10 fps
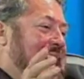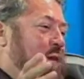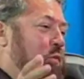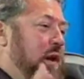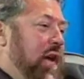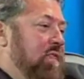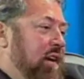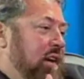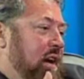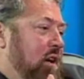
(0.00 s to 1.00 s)
What I
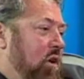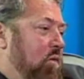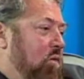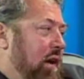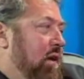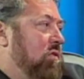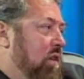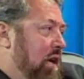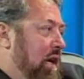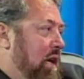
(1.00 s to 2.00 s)
think I heard Ray
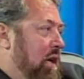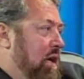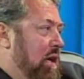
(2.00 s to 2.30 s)
say